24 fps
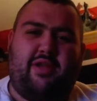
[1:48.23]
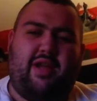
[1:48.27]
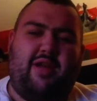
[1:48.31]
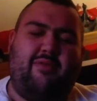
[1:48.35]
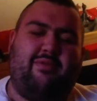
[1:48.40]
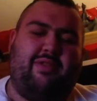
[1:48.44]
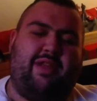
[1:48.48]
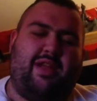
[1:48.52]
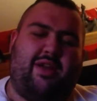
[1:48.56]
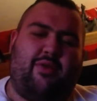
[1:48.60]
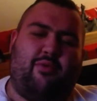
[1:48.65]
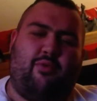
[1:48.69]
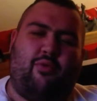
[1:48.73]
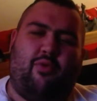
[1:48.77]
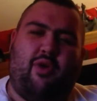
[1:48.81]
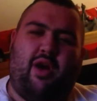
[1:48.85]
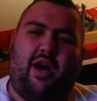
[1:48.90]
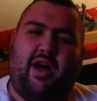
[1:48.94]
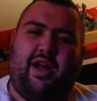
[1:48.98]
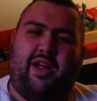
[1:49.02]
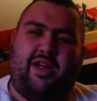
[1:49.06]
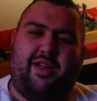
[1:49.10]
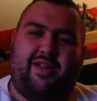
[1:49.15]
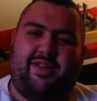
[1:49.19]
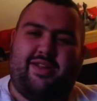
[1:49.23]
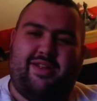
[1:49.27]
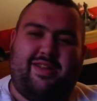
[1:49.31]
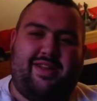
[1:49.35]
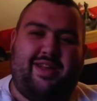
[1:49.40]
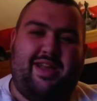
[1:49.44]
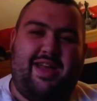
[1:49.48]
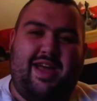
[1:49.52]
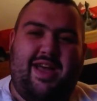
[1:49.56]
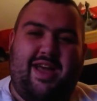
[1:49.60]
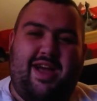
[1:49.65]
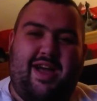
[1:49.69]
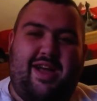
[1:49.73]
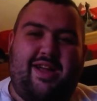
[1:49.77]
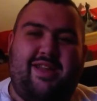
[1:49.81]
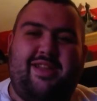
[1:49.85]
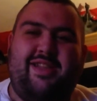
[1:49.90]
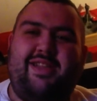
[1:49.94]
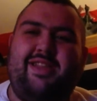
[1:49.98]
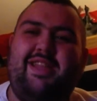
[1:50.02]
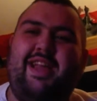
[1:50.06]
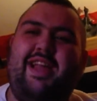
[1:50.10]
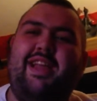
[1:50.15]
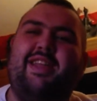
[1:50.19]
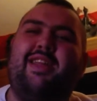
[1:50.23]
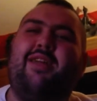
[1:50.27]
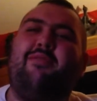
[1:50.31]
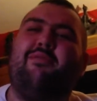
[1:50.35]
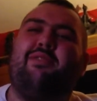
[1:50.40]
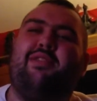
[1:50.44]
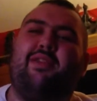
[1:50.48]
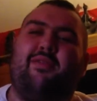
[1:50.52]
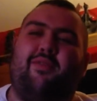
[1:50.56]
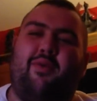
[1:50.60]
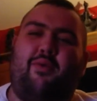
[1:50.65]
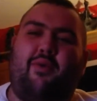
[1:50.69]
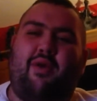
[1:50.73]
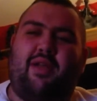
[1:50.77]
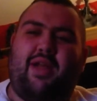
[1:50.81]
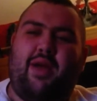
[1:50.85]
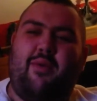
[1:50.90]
I was like, what See, that's the type of stuff I want.